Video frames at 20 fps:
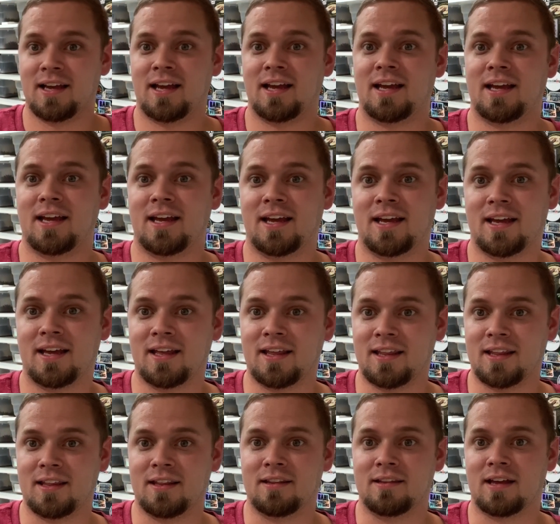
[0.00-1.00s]

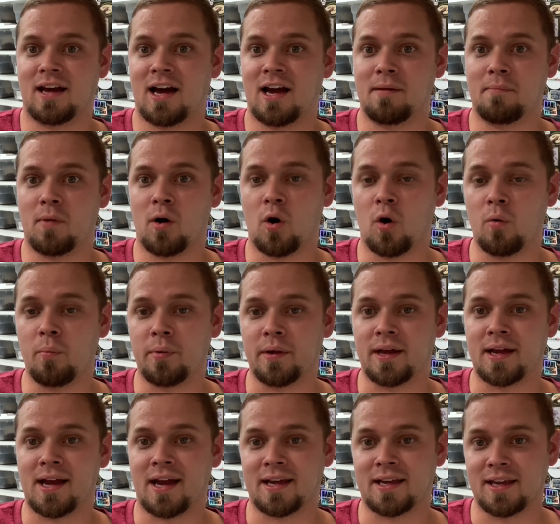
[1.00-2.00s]
and I'm
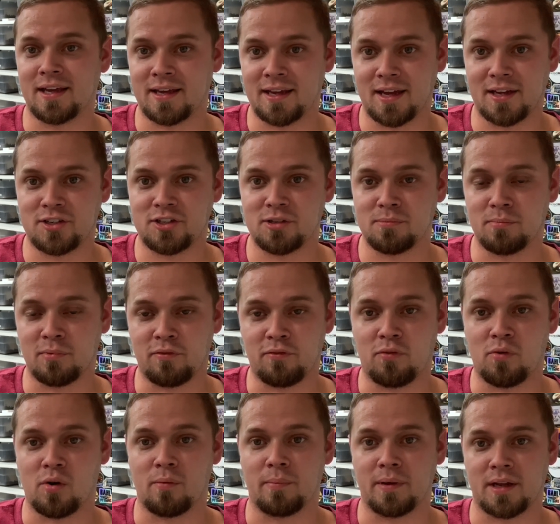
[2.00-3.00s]
hoping I can catch it
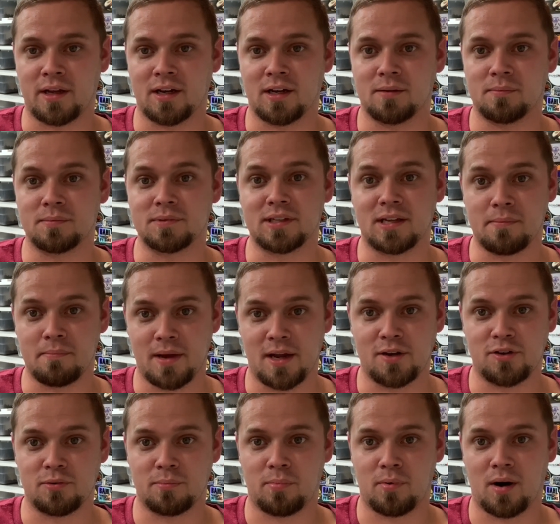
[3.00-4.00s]
before it becomes a
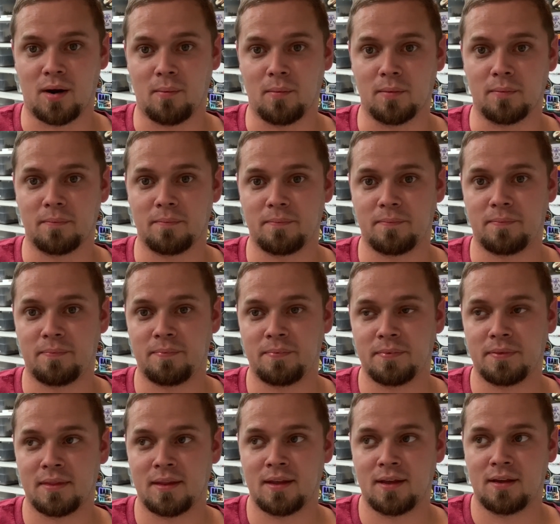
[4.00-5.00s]
major problem.
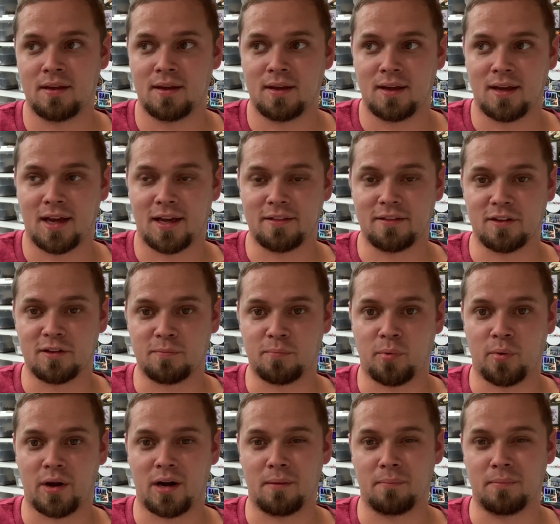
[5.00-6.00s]
At this
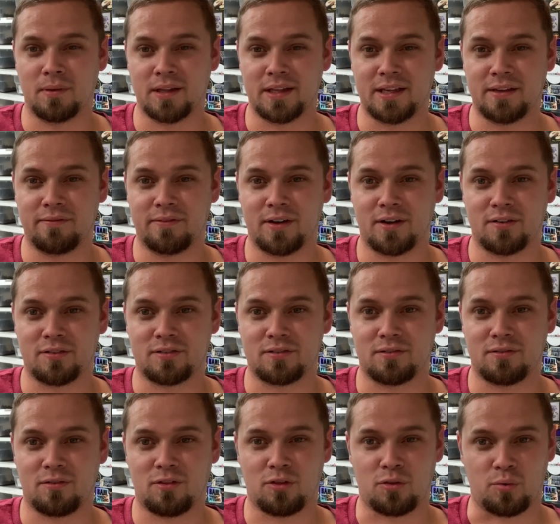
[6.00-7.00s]
point, I believe
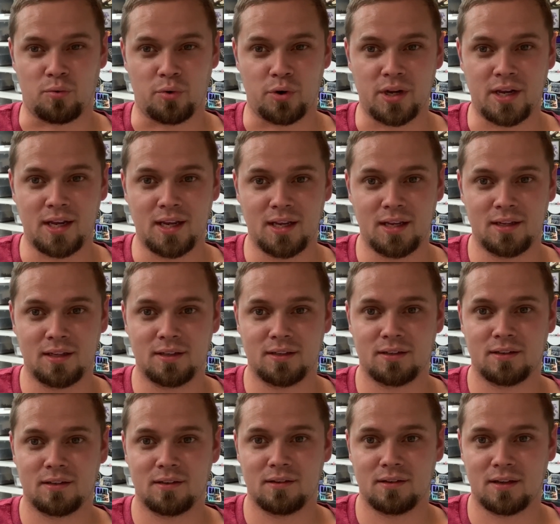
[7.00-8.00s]
there's three
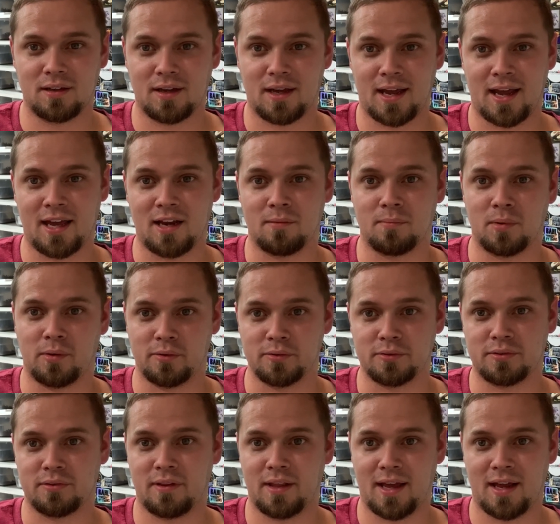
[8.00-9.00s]

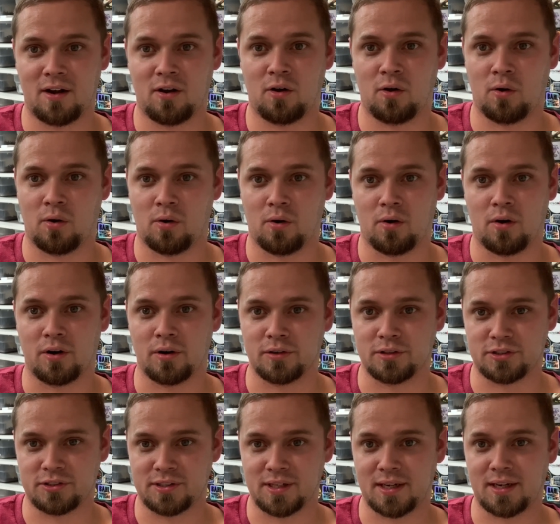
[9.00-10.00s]
animals that are
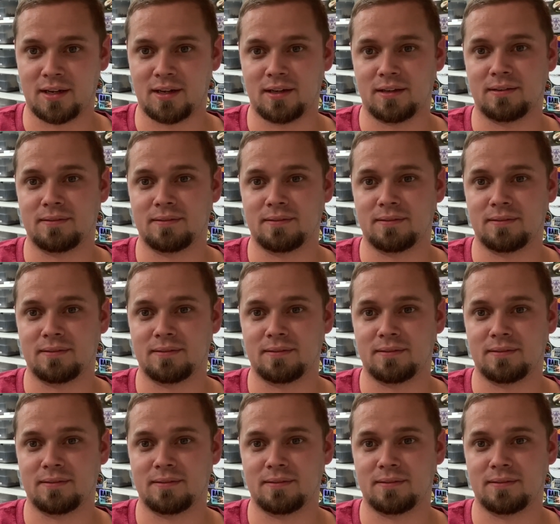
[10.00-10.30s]
sick